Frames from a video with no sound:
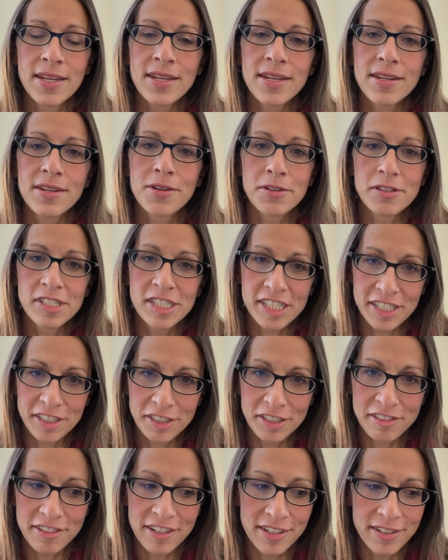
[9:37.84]
Your
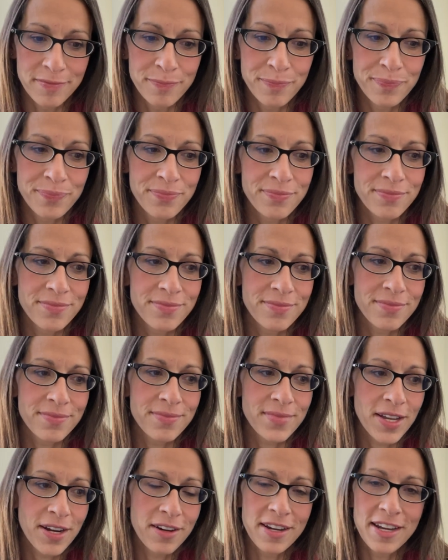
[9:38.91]
children
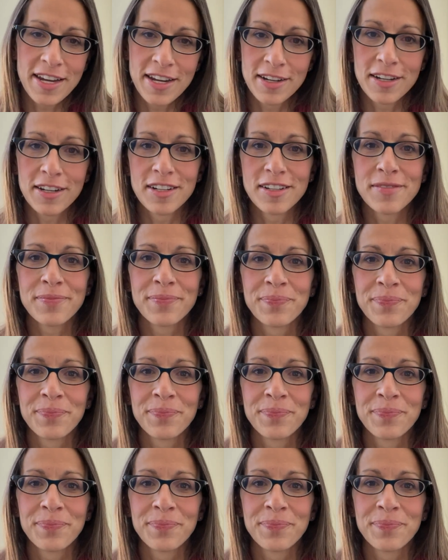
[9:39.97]
are here